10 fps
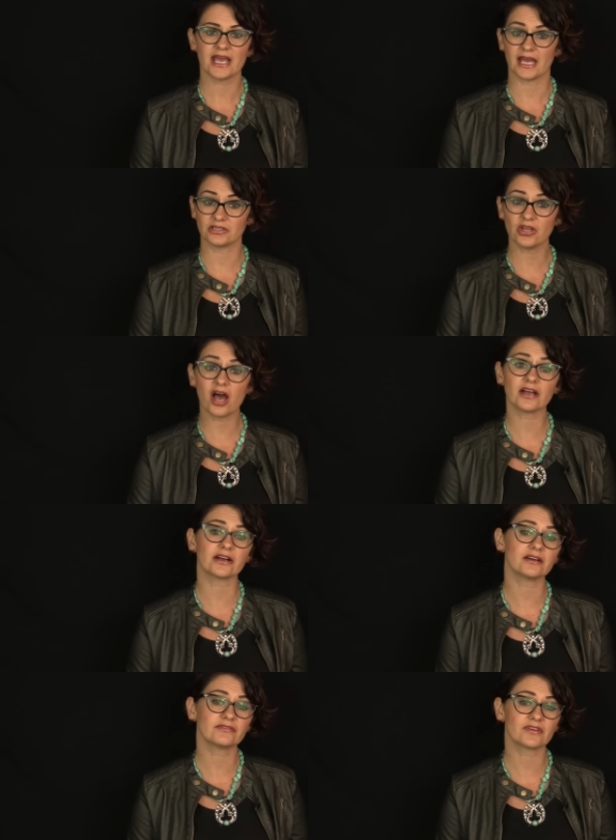and
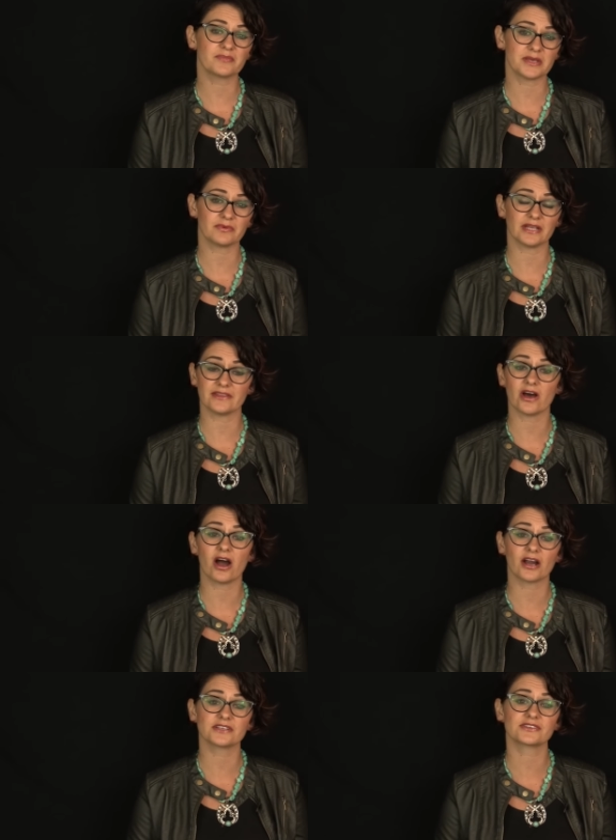longer for people in the
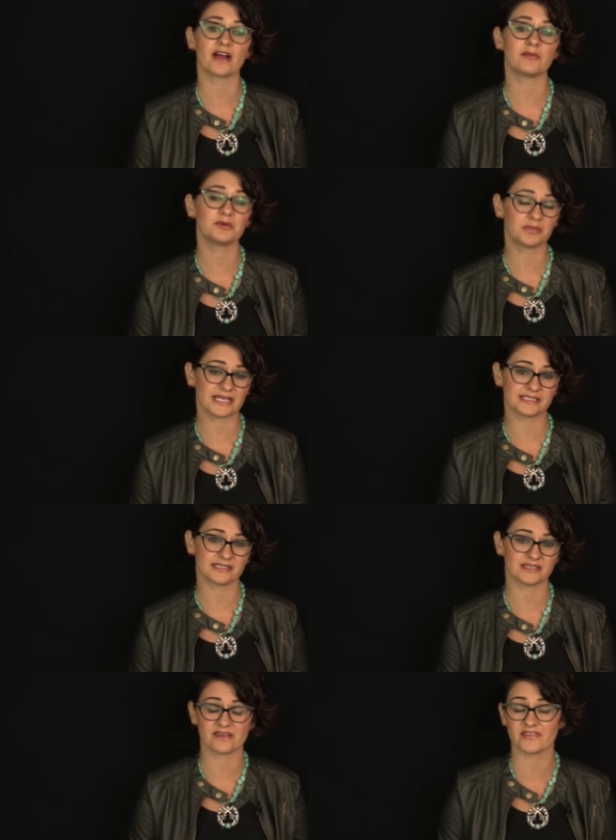hardscrabble
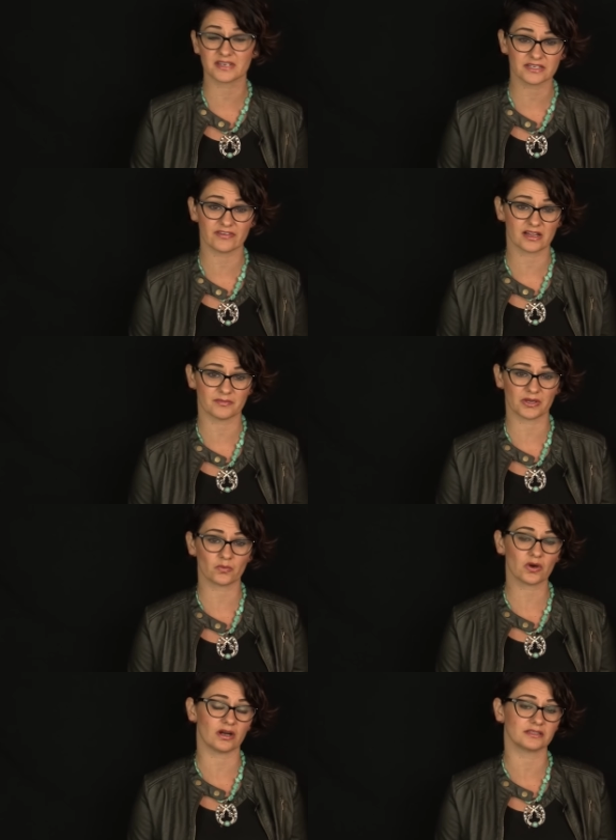places of the developing
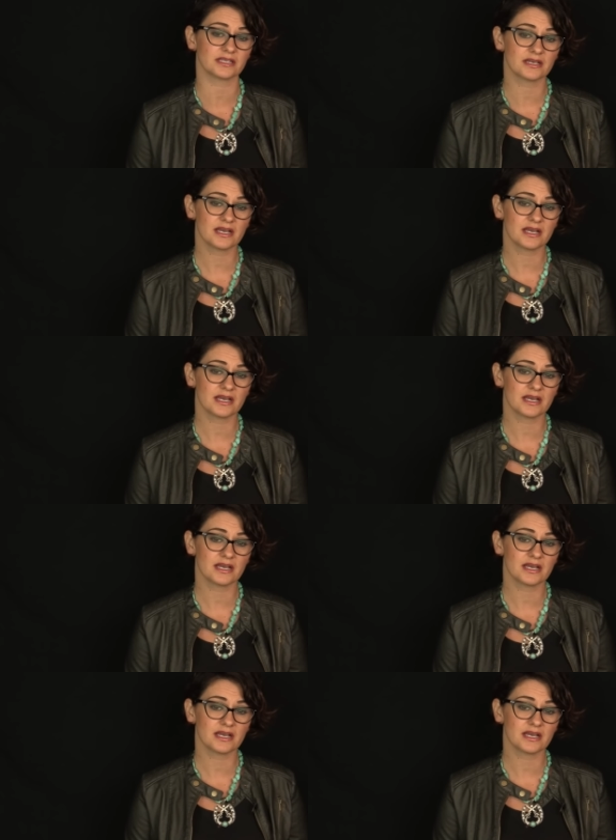world.